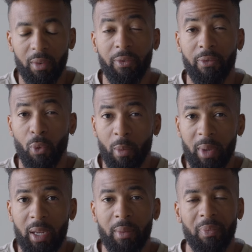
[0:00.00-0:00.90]
for
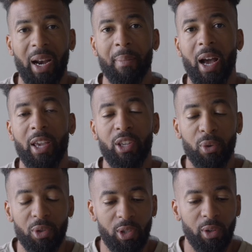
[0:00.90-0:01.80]
me that I'm not
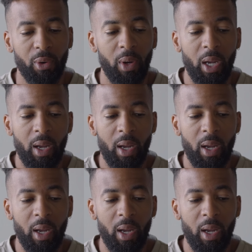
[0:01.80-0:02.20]
used to.